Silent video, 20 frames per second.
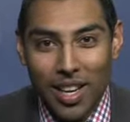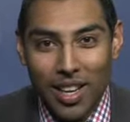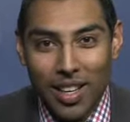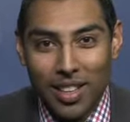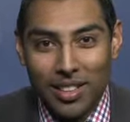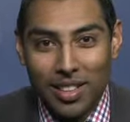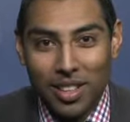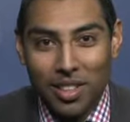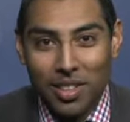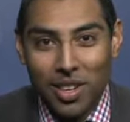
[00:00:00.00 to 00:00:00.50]

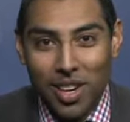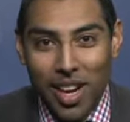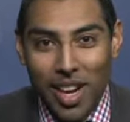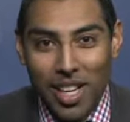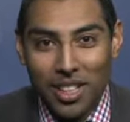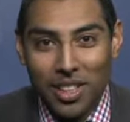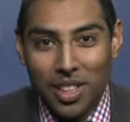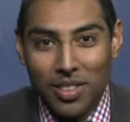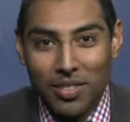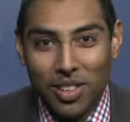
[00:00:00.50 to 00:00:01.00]
It is the
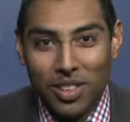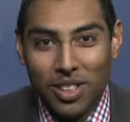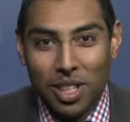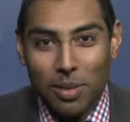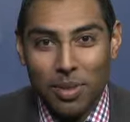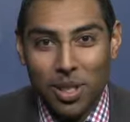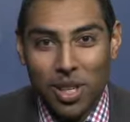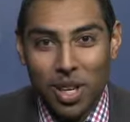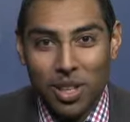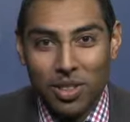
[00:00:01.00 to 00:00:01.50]
creation of the
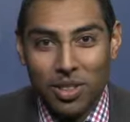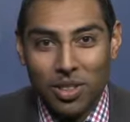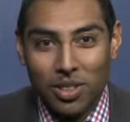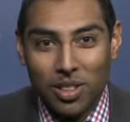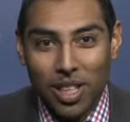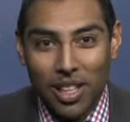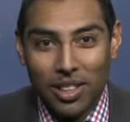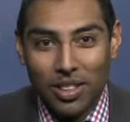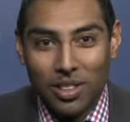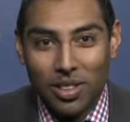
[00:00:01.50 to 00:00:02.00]
submucosal
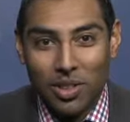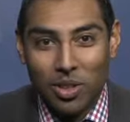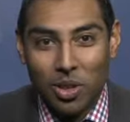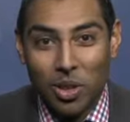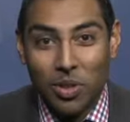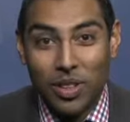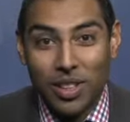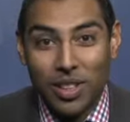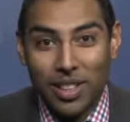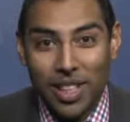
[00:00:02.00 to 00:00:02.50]
tunnel,
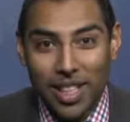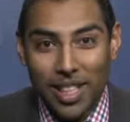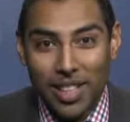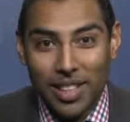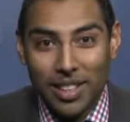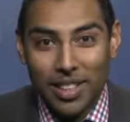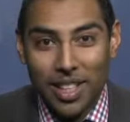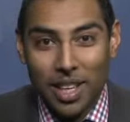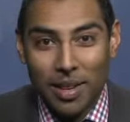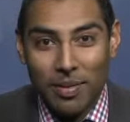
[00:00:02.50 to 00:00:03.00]
or the
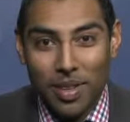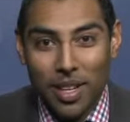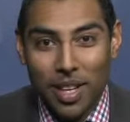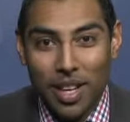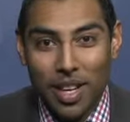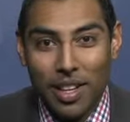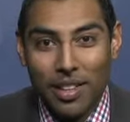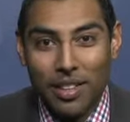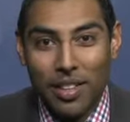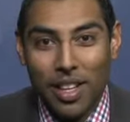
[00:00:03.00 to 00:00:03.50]
second step,
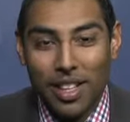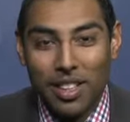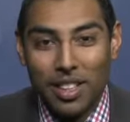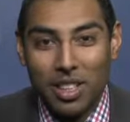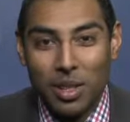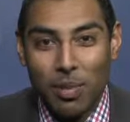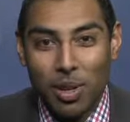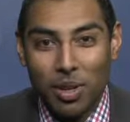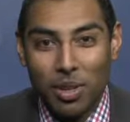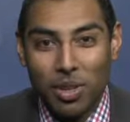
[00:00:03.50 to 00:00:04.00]
that is
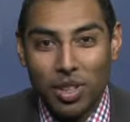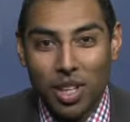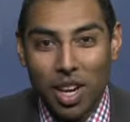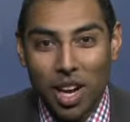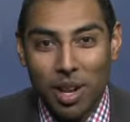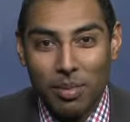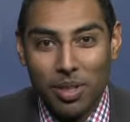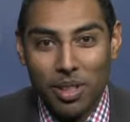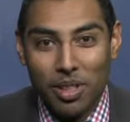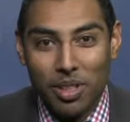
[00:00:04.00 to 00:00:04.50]
the most
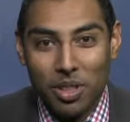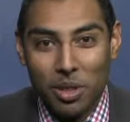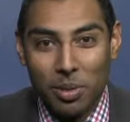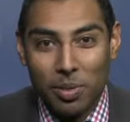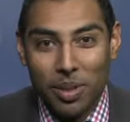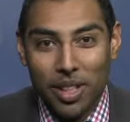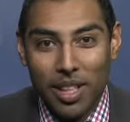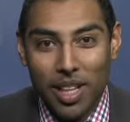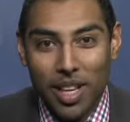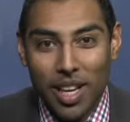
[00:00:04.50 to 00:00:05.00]

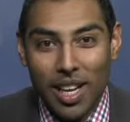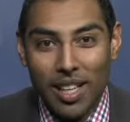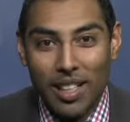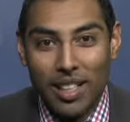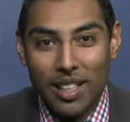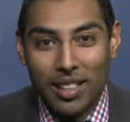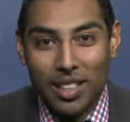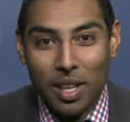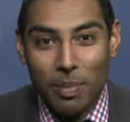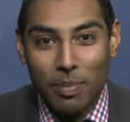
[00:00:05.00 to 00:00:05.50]
time-consuming
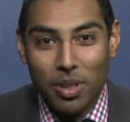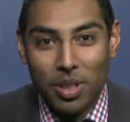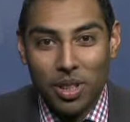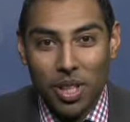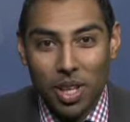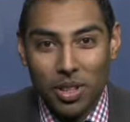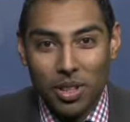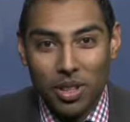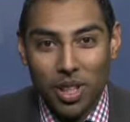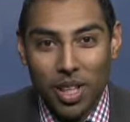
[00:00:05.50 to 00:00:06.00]
and the step
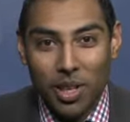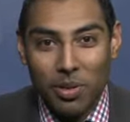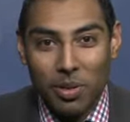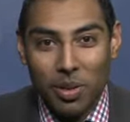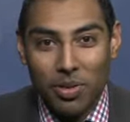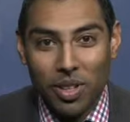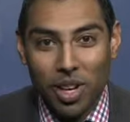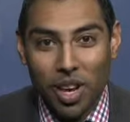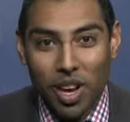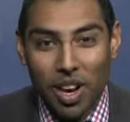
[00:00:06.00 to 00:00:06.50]
associated
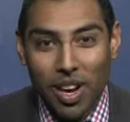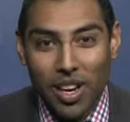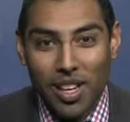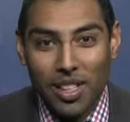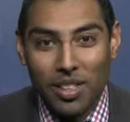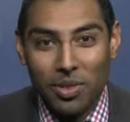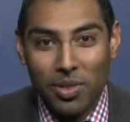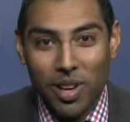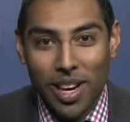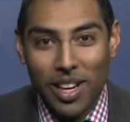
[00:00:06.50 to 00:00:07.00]
with the
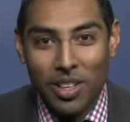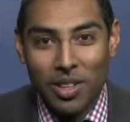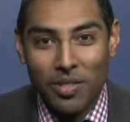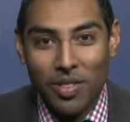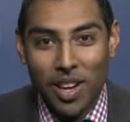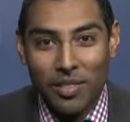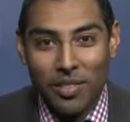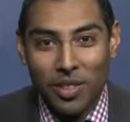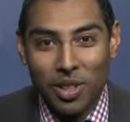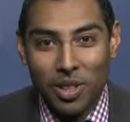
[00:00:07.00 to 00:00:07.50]
highest rate
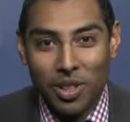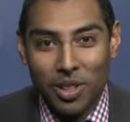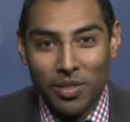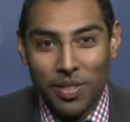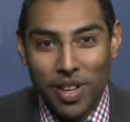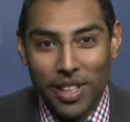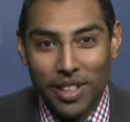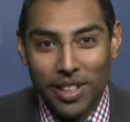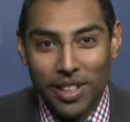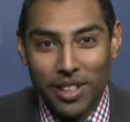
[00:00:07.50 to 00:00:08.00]
of adverse
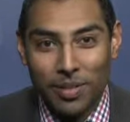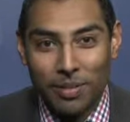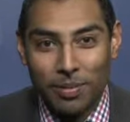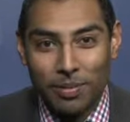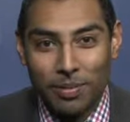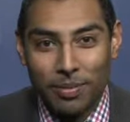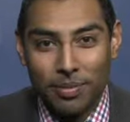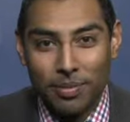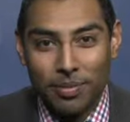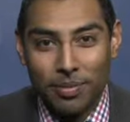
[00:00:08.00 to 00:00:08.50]
events.
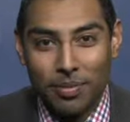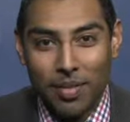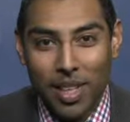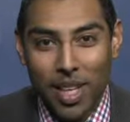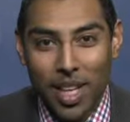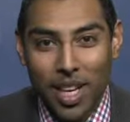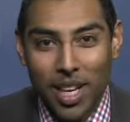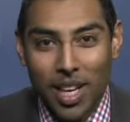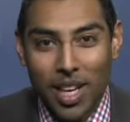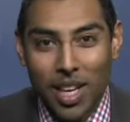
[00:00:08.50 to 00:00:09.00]

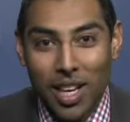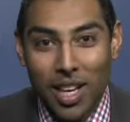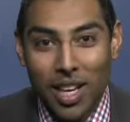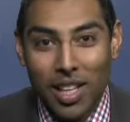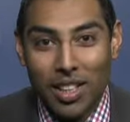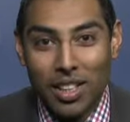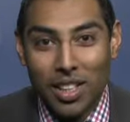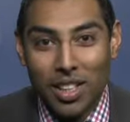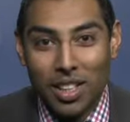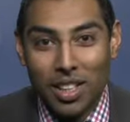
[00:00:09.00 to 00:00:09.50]

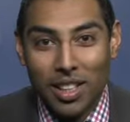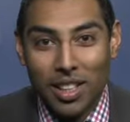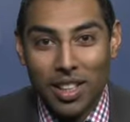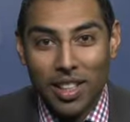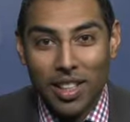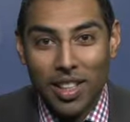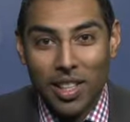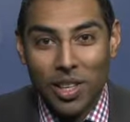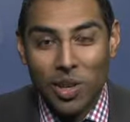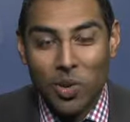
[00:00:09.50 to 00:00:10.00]

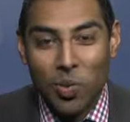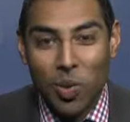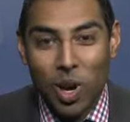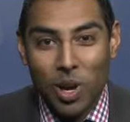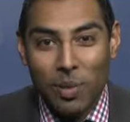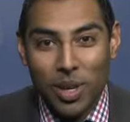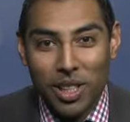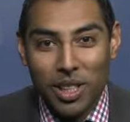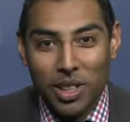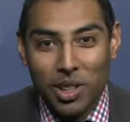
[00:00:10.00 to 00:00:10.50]
Additionally,
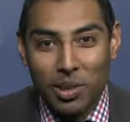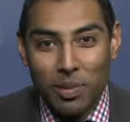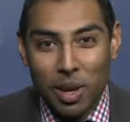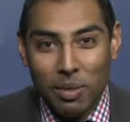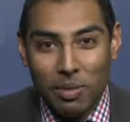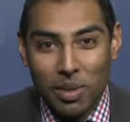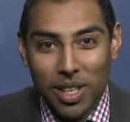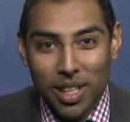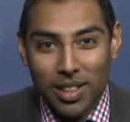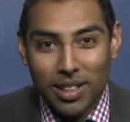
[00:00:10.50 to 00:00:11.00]
one must
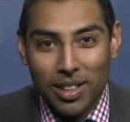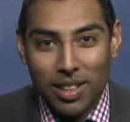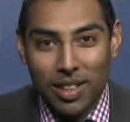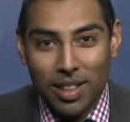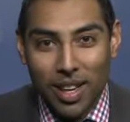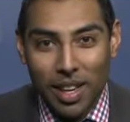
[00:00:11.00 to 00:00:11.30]
remember that the